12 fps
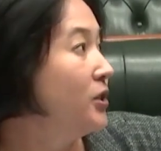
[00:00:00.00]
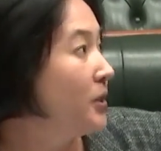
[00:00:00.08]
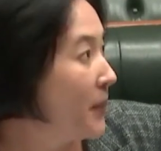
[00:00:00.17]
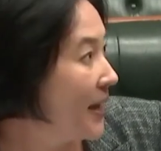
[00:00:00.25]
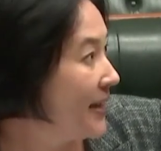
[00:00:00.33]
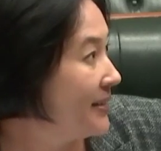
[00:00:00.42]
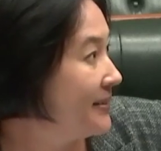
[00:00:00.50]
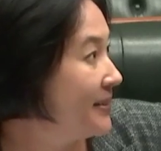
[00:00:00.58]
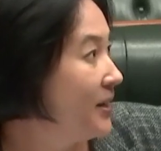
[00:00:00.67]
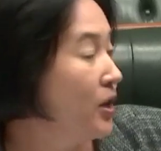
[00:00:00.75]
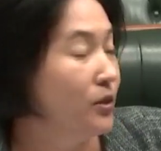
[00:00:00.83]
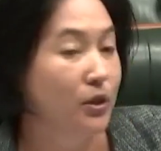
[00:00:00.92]
to peace,
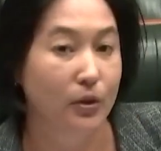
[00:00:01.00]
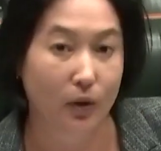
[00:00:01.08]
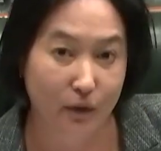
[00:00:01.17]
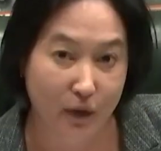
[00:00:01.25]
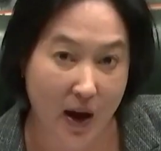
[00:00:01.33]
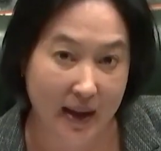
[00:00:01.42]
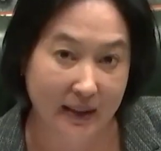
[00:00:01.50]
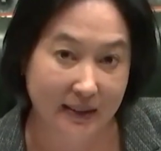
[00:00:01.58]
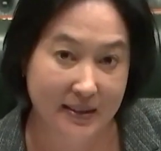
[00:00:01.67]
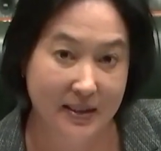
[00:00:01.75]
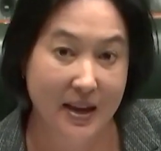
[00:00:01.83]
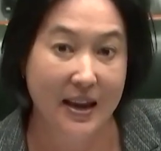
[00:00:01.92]
to
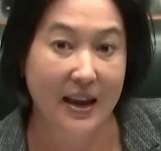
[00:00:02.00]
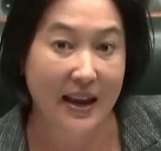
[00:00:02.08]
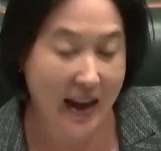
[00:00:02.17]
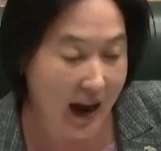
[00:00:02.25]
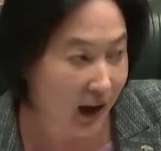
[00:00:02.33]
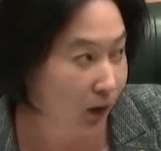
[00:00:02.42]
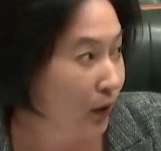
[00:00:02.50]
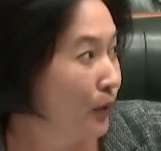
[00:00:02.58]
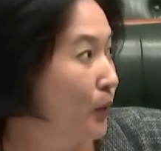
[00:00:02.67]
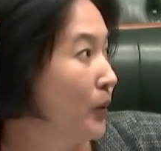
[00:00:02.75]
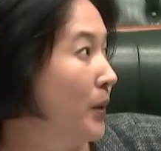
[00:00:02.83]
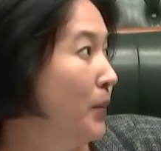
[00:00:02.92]
non-violence in our
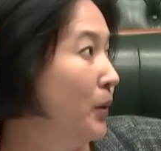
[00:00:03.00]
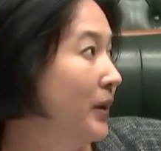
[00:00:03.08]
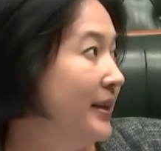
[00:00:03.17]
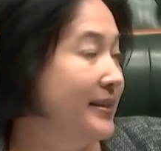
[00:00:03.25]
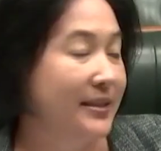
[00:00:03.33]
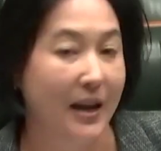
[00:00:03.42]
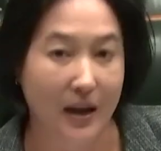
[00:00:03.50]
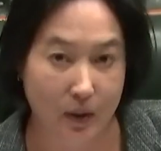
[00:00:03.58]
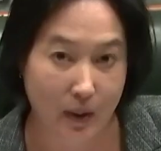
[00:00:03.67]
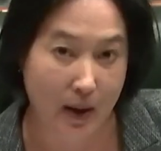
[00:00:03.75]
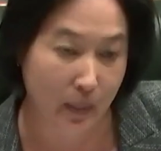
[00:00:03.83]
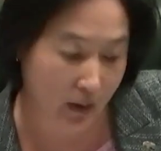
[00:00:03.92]
local communities and
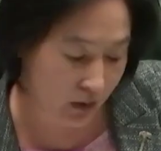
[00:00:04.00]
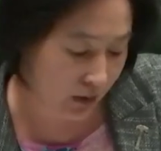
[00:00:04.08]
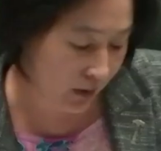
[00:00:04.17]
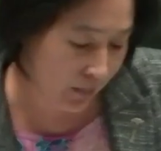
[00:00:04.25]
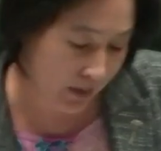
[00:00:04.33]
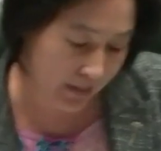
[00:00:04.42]
around the globe.